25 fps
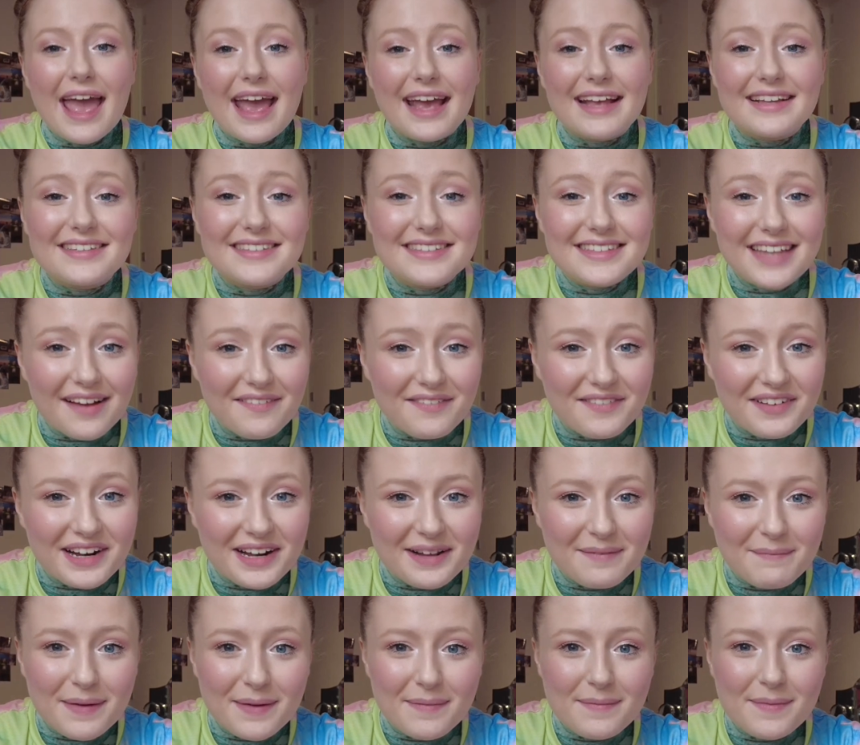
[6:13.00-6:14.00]
It's definitely
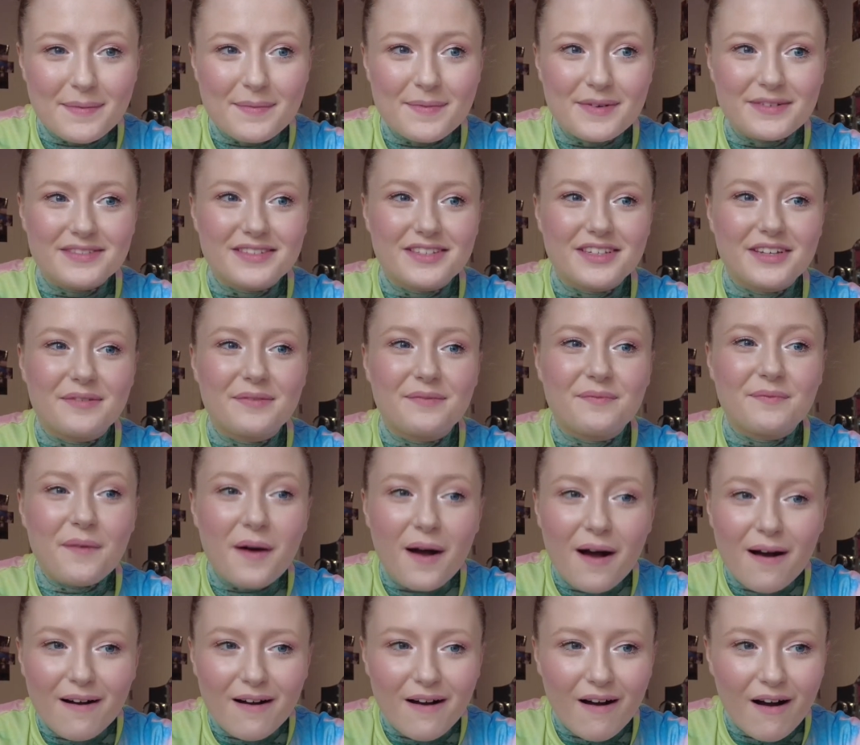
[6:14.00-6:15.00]
made me want to
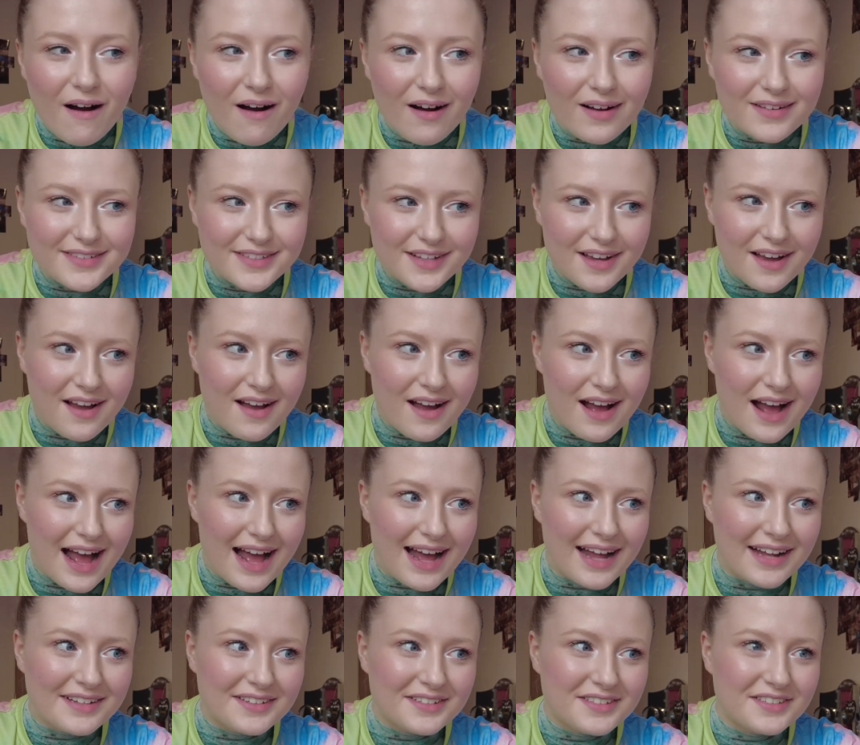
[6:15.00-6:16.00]
work harder
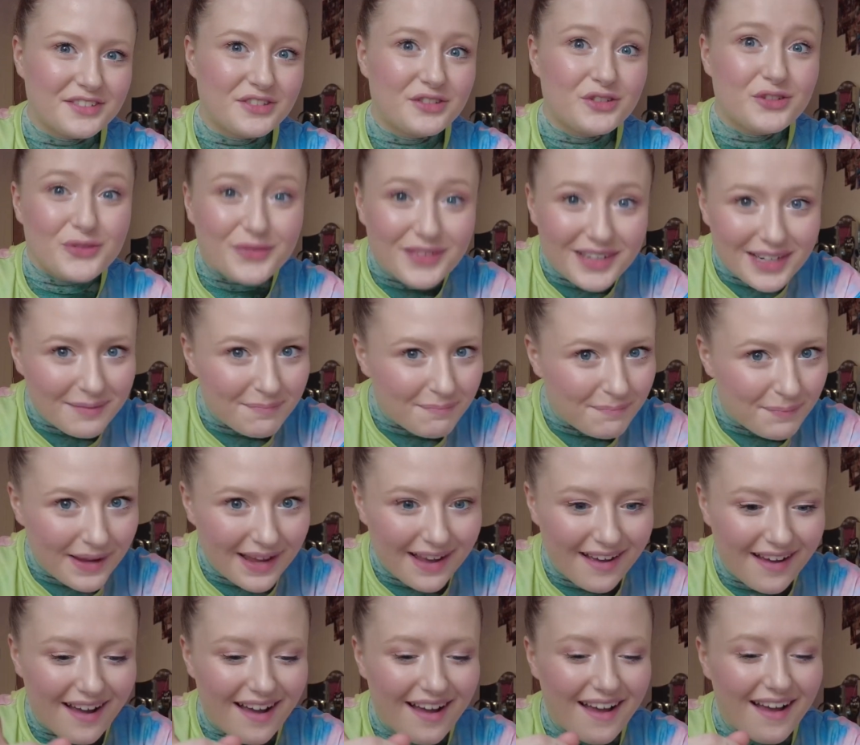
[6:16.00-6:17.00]
and dream
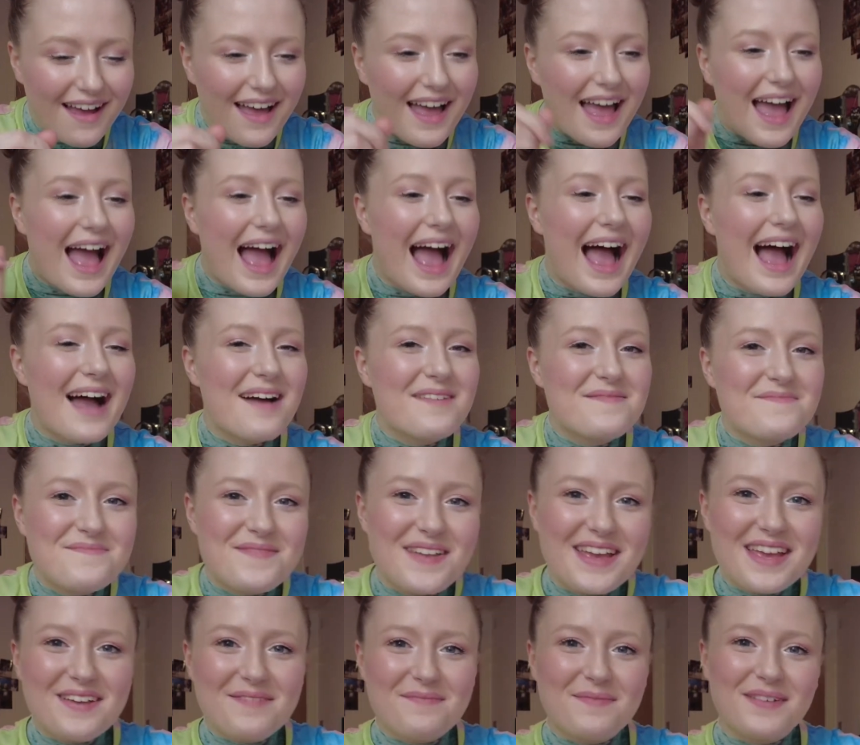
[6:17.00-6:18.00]
bigger and
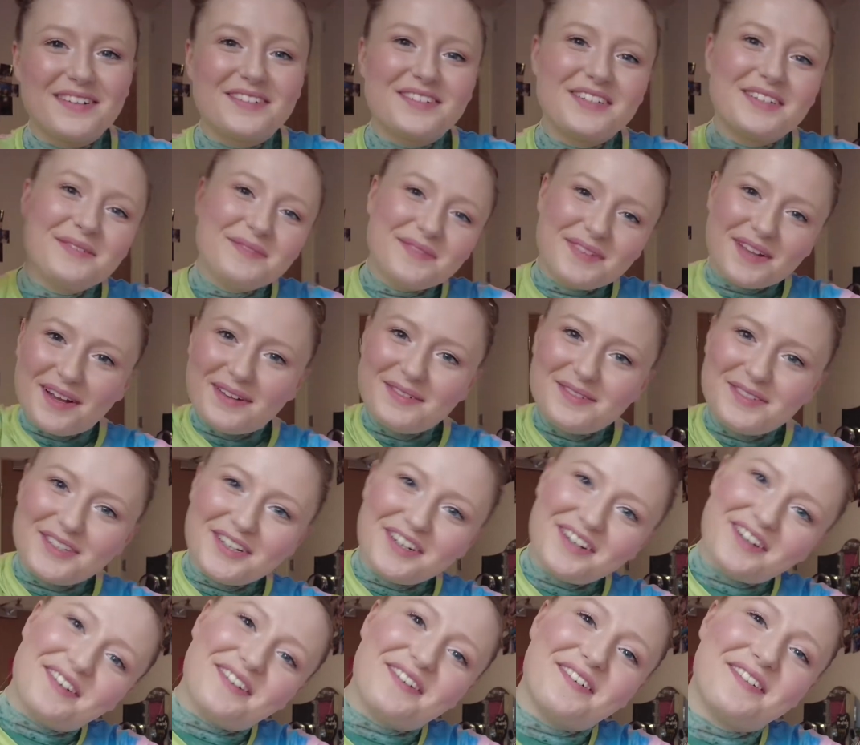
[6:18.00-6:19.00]
make my dreams come
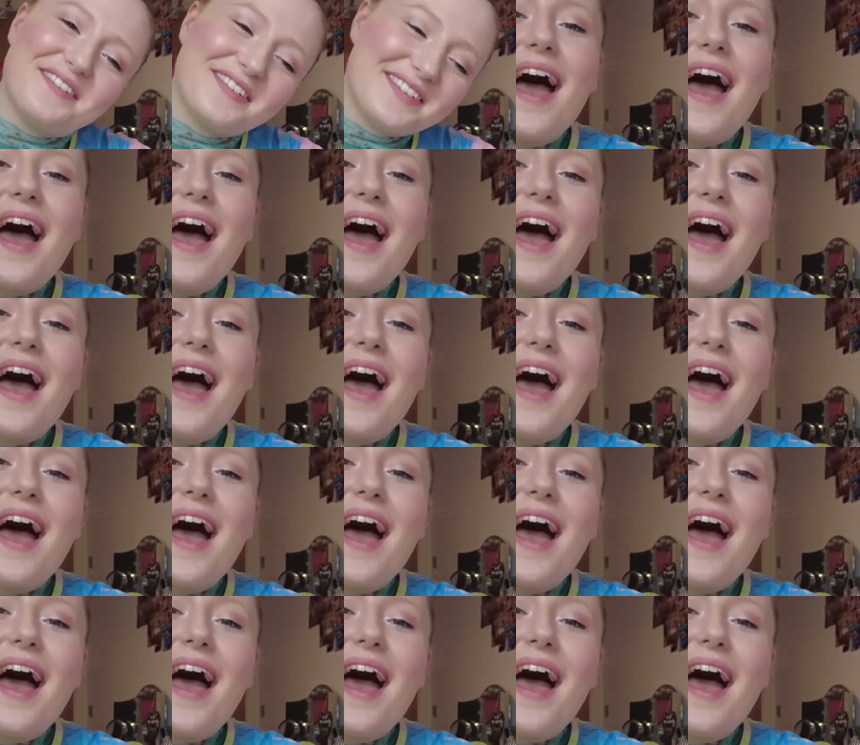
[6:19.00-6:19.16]
true.